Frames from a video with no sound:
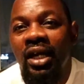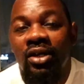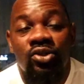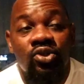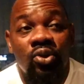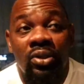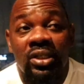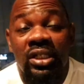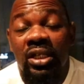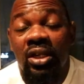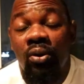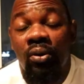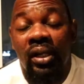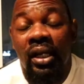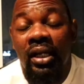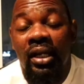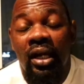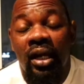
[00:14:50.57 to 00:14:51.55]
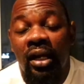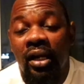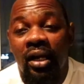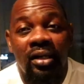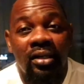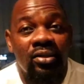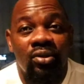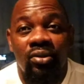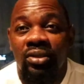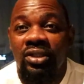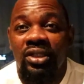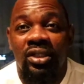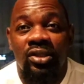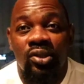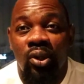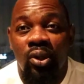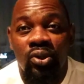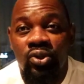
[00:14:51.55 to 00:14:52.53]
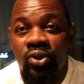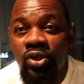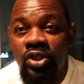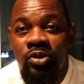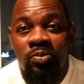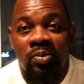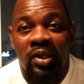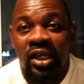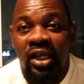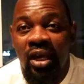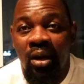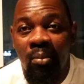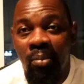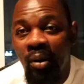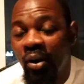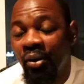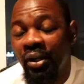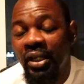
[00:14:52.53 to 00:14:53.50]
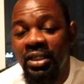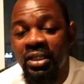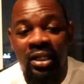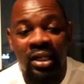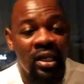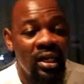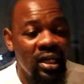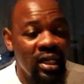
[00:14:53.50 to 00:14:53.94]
I saw Dino Ranaka, you know, she's also speaking about it.